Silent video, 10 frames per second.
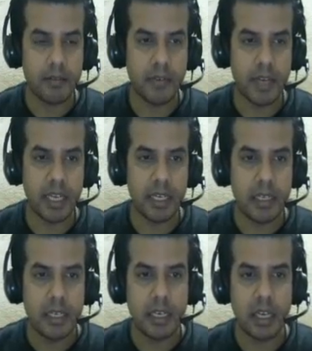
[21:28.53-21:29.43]
Fine.
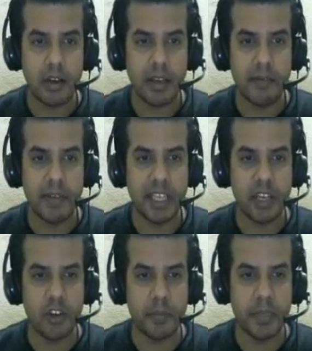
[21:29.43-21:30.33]
Now
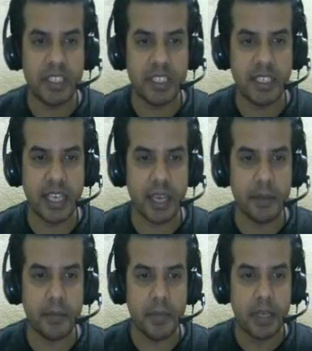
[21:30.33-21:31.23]
everything would be
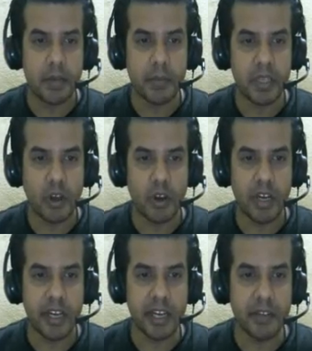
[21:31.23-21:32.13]
same, but the
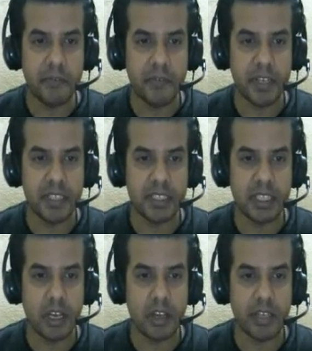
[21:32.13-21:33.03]
only difference
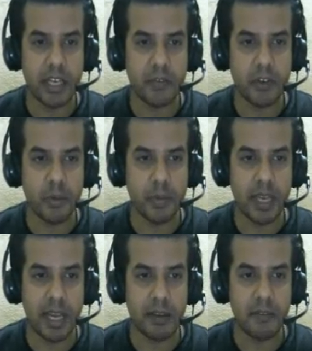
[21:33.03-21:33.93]
now that we would be
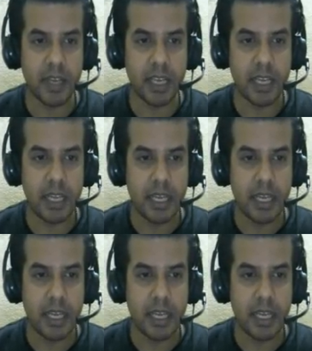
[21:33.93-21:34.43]
having